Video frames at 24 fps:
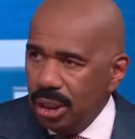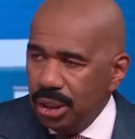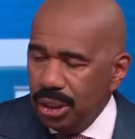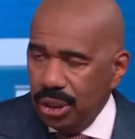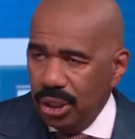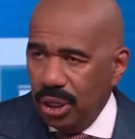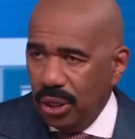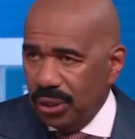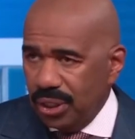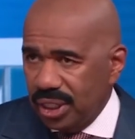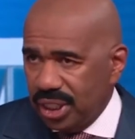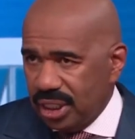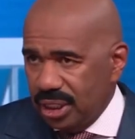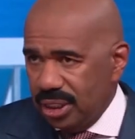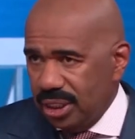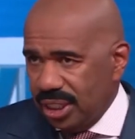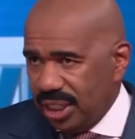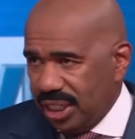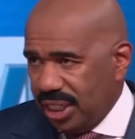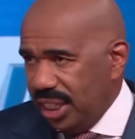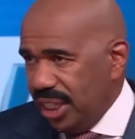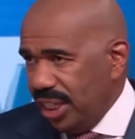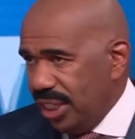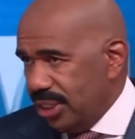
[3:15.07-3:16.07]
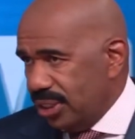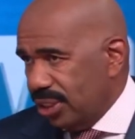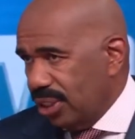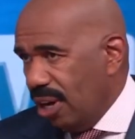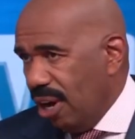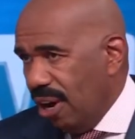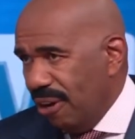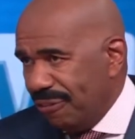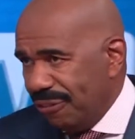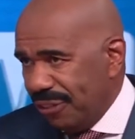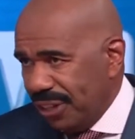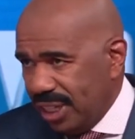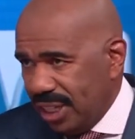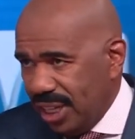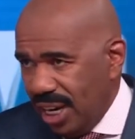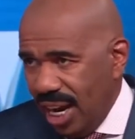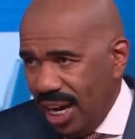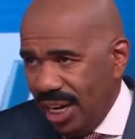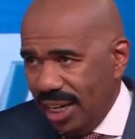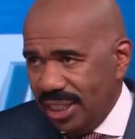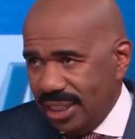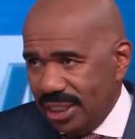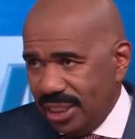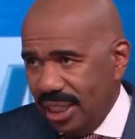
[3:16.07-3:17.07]
You know, the kids are off at
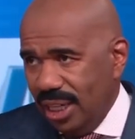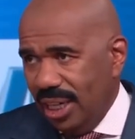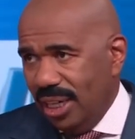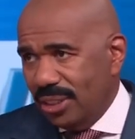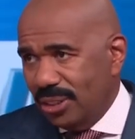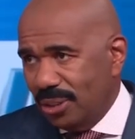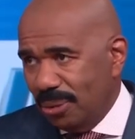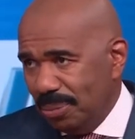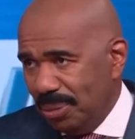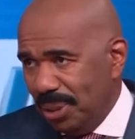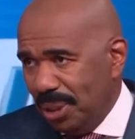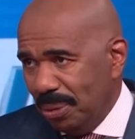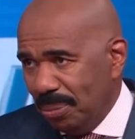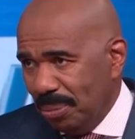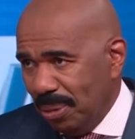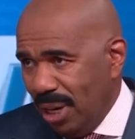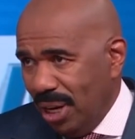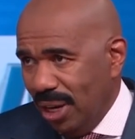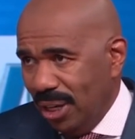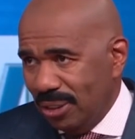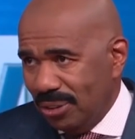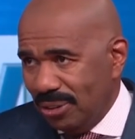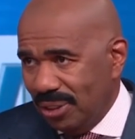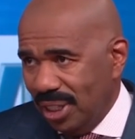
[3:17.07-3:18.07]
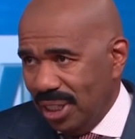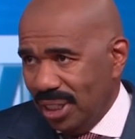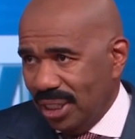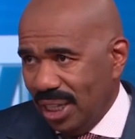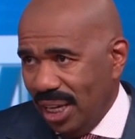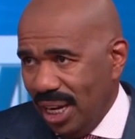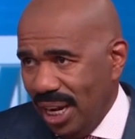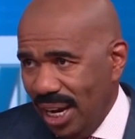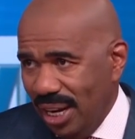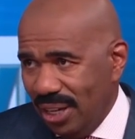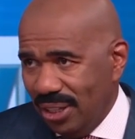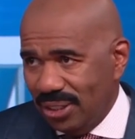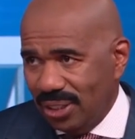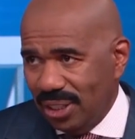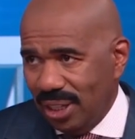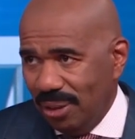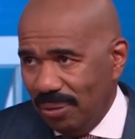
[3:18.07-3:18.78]
college now, Samir and Marjorie at the house.